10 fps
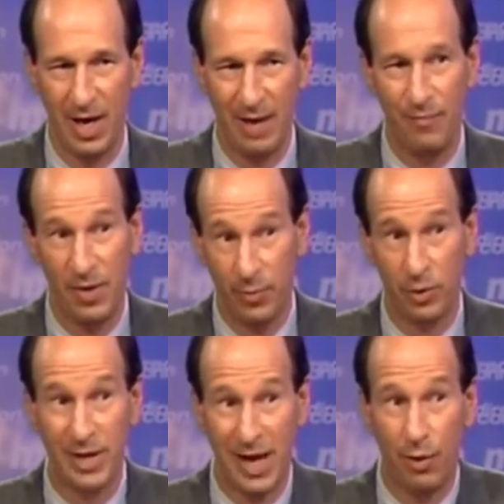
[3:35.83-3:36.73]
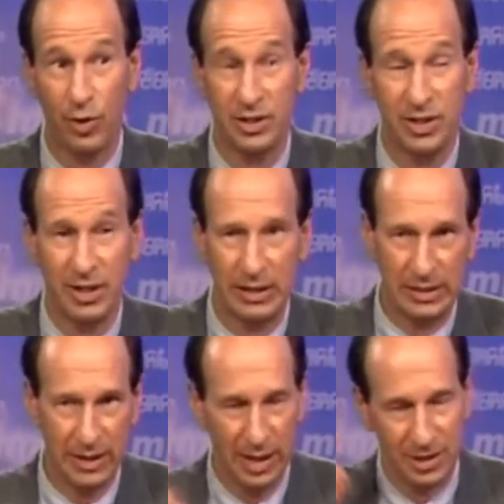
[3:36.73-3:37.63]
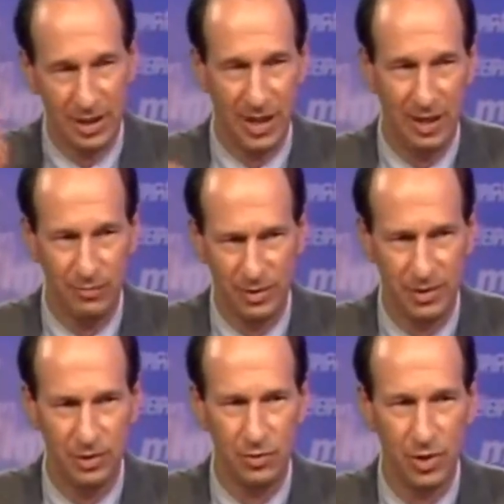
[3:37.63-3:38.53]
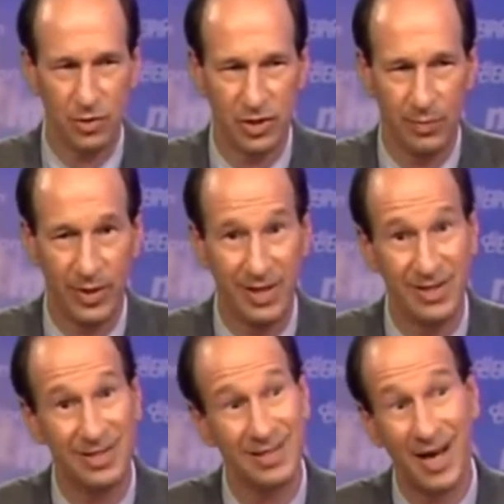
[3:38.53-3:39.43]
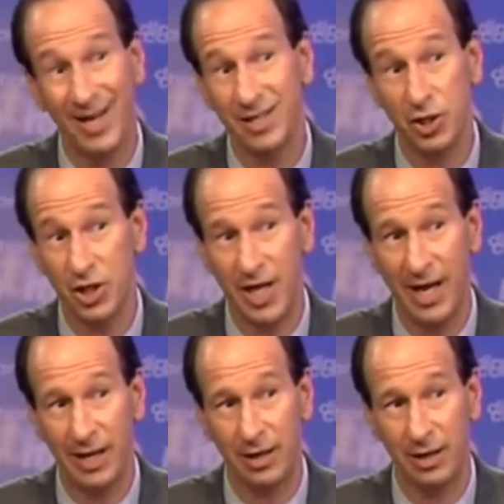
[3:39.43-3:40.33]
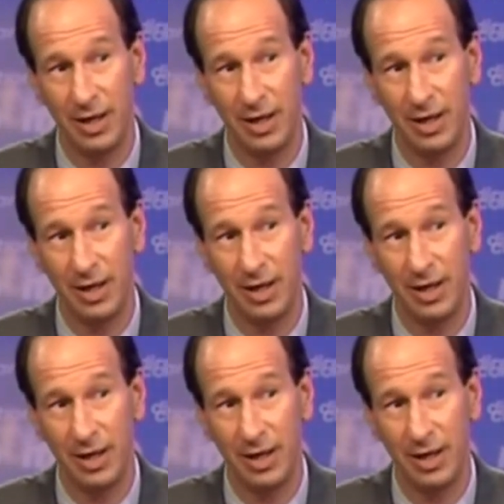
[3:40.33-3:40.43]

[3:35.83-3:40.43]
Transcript: and people now are sitting, gosh, I, I really do know somebody, and this is highly genetic.